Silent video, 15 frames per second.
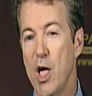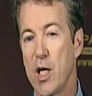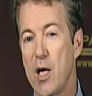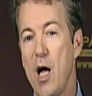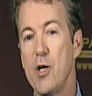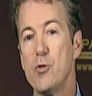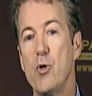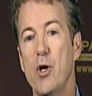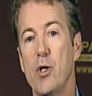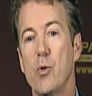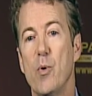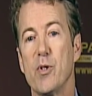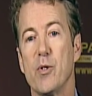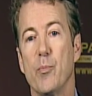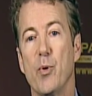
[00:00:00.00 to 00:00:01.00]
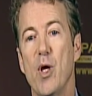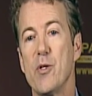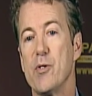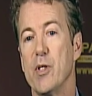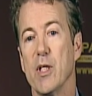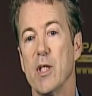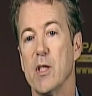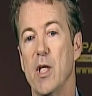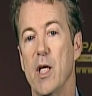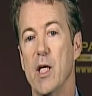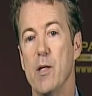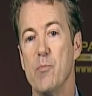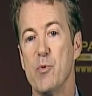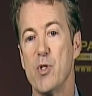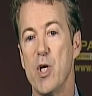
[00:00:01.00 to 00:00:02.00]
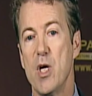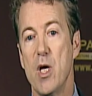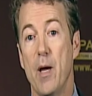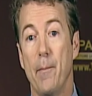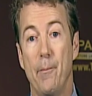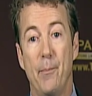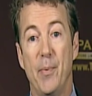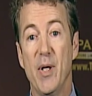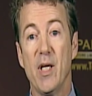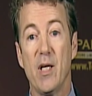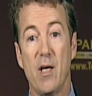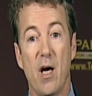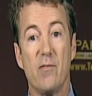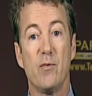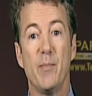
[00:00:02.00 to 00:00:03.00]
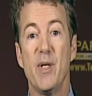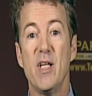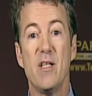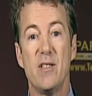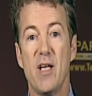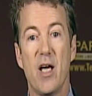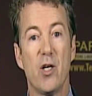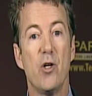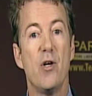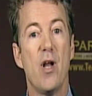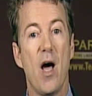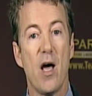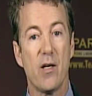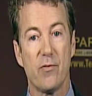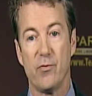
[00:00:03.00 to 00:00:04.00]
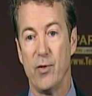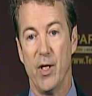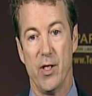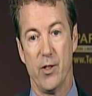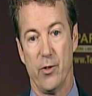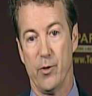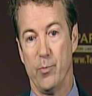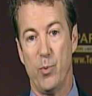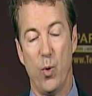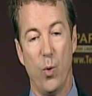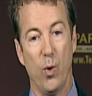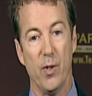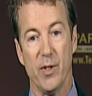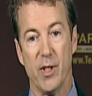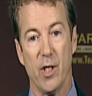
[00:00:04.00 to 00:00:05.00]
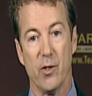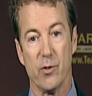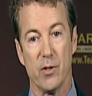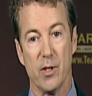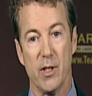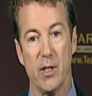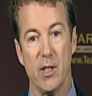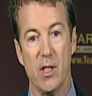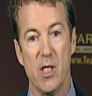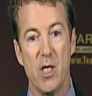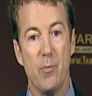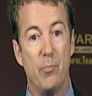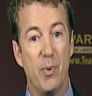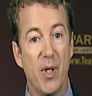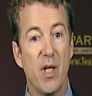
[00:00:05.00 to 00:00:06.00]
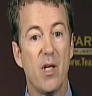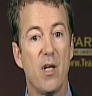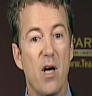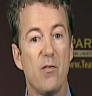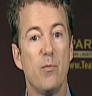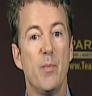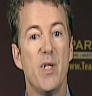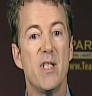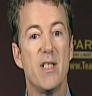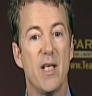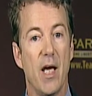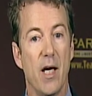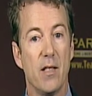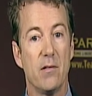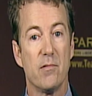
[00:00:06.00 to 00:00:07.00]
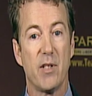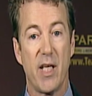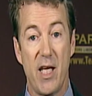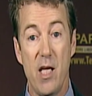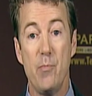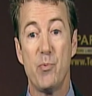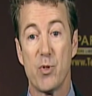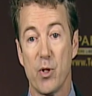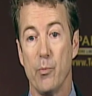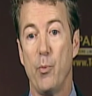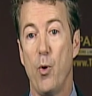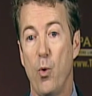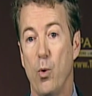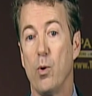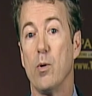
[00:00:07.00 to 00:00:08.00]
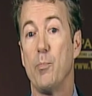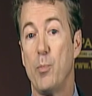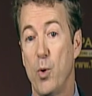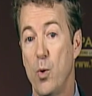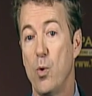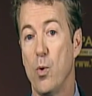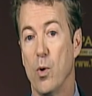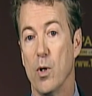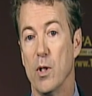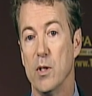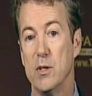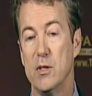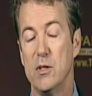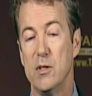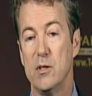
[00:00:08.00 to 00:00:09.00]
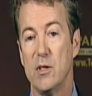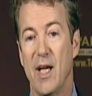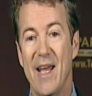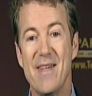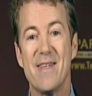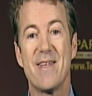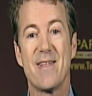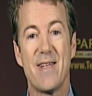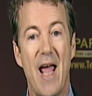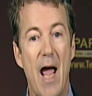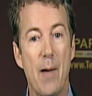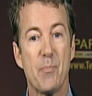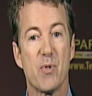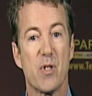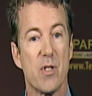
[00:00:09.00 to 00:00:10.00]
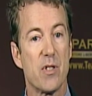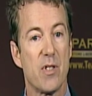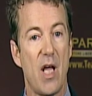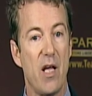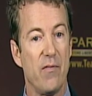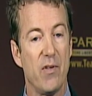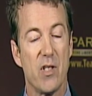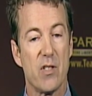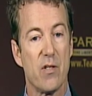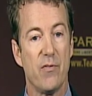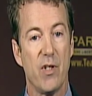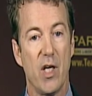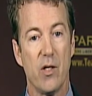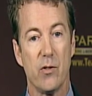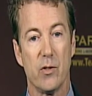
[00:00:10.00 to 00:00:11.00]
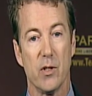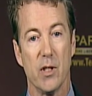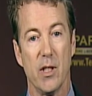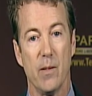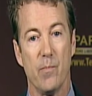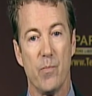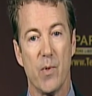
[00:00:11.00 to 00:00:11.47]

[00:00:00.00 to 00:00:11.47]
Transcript: Contrary to what the president claims, big government and debt are not a friend to the poor and the elderly. Big government debt keeps the poor poor and saps the savings of the elderly.